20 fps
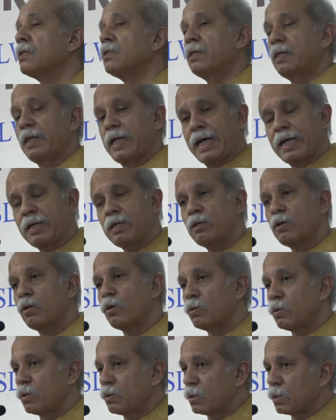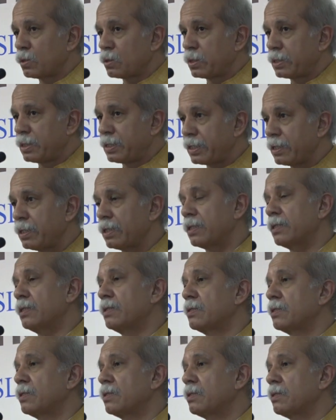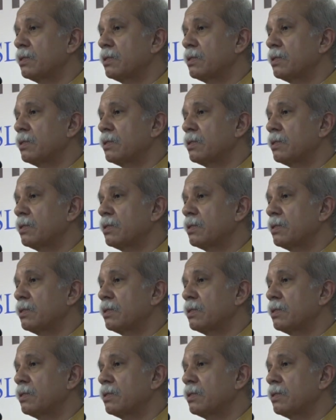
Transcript: The land tiller